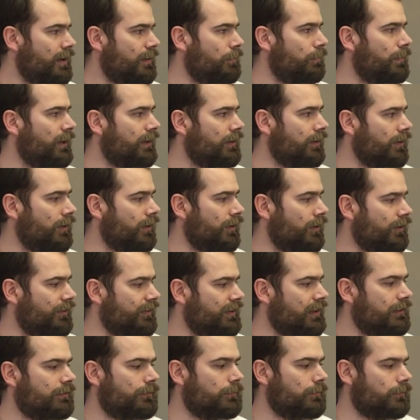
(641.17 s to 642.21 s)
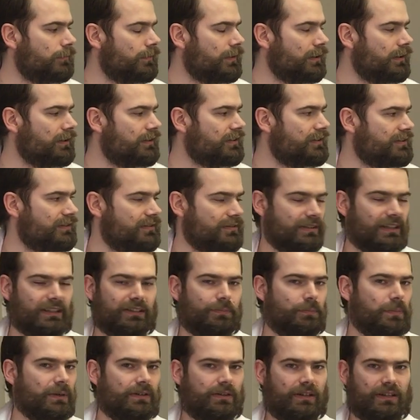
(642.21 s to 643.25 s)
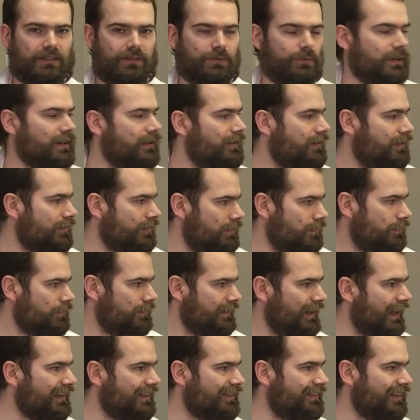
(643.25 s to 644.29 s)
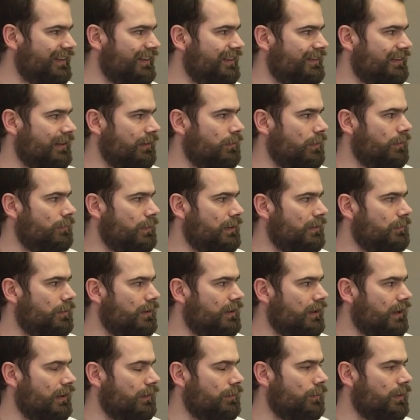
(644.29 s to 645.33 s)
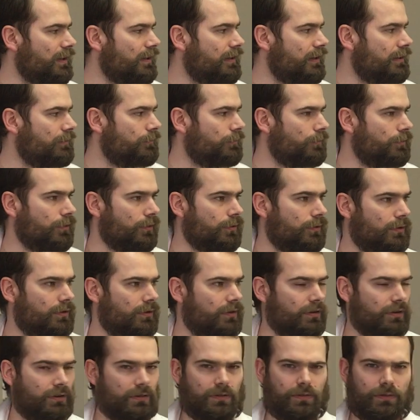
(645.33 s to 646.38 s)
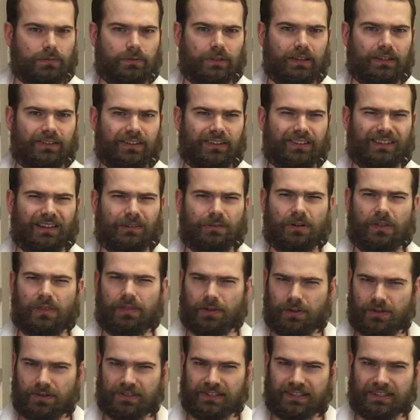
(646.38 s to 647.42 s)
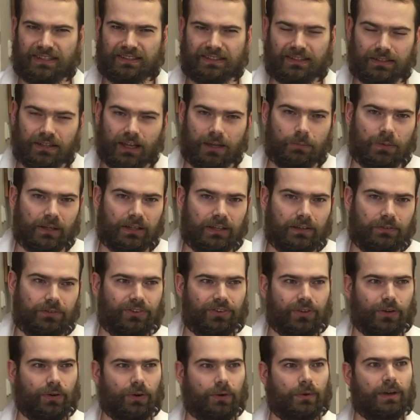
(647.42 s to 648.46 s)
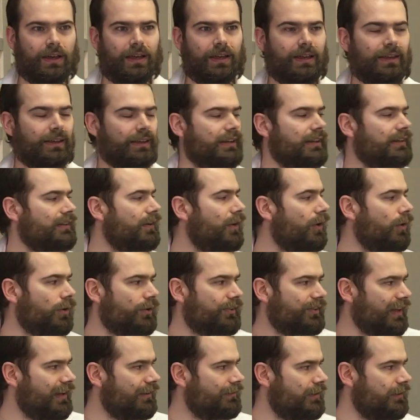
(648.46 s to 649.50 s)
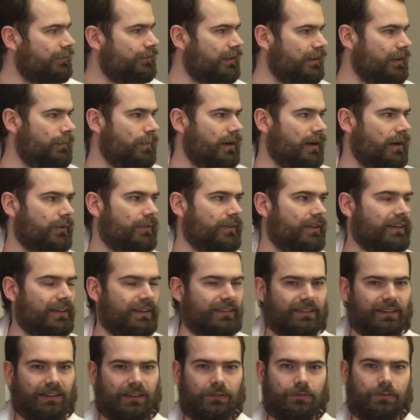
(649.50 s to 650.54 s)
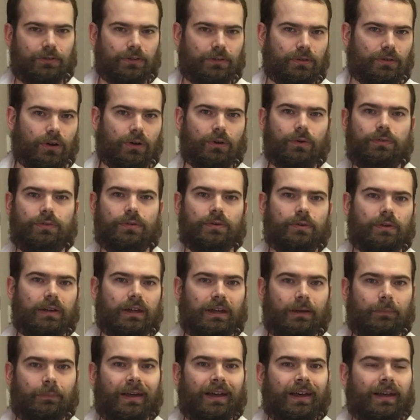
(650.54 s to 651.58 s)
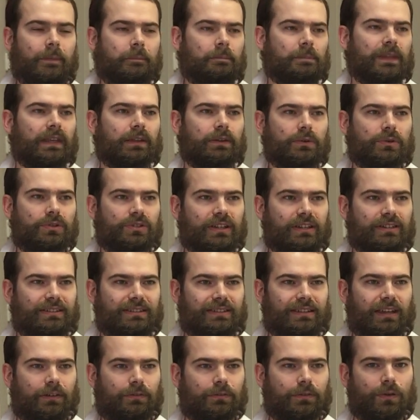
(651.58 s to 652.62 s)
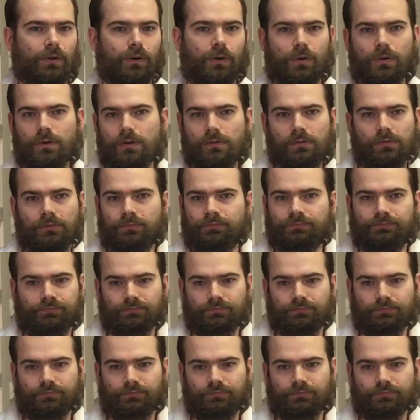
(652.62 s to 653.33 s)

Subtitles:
because he's experienced with taxes and we've been working with him for, this is our 3rd season I believe, so he knows everything about this, and if you go through him, then you just have no